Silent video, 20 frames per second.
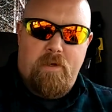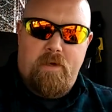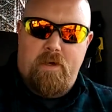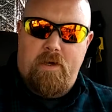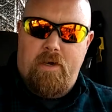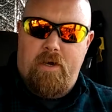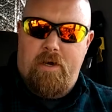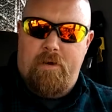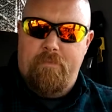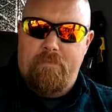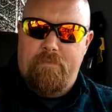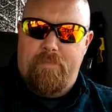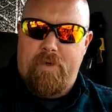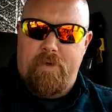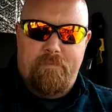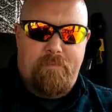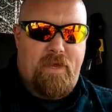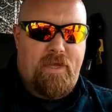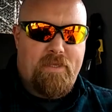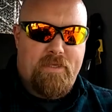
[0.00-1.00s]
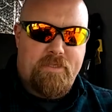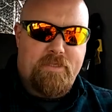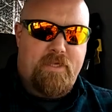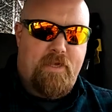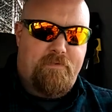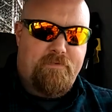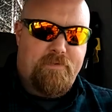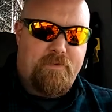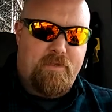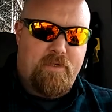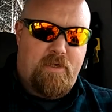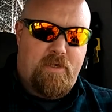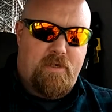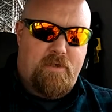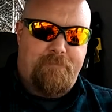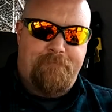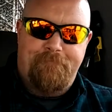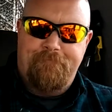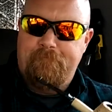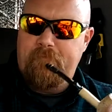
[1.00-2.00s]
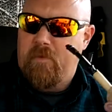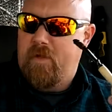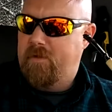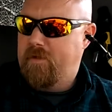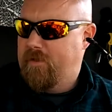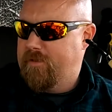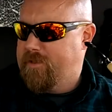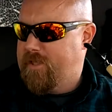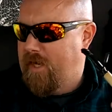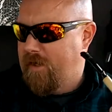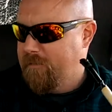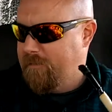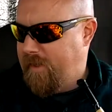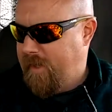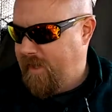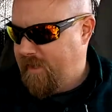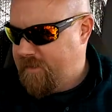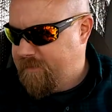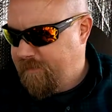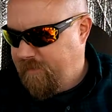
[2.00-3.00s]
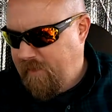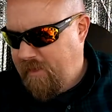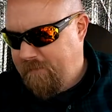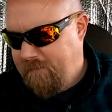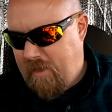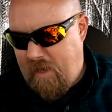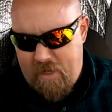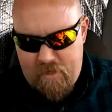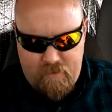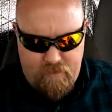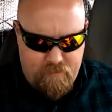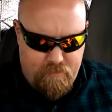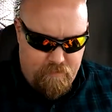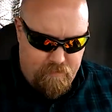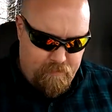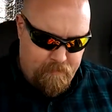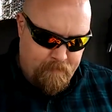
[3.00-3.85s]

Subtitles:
But man, this stuff's no tongue bite. It's pretty mild.